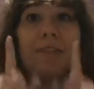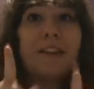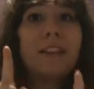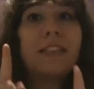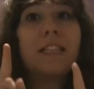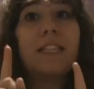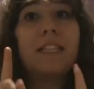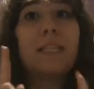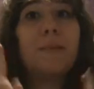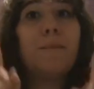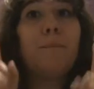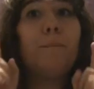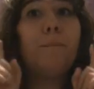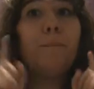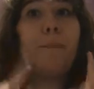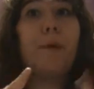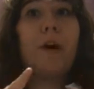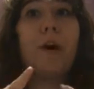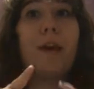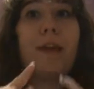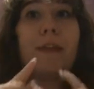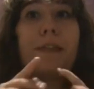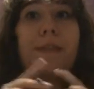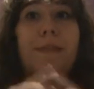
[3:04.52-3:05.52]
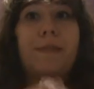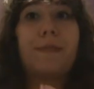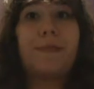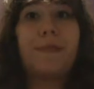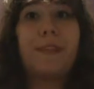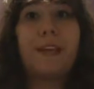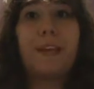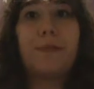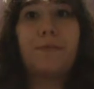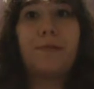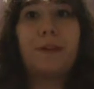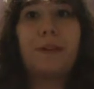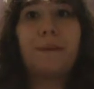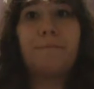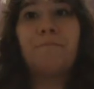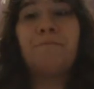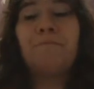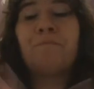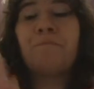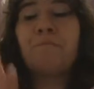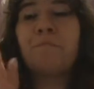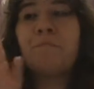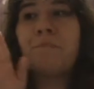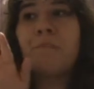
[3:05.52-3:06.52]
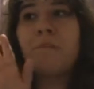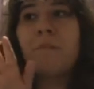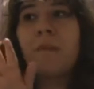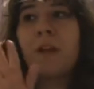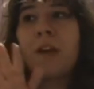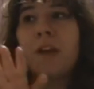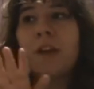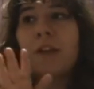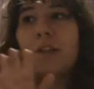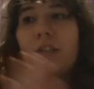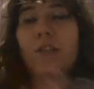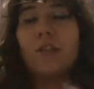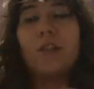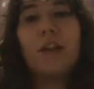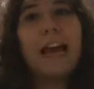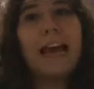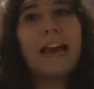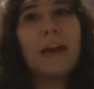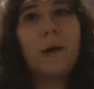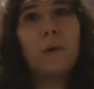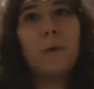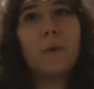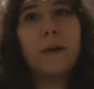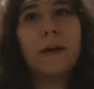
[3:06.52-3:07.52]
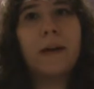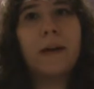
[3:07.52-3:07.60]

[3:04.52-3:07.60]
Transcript: this is my theory. So you know how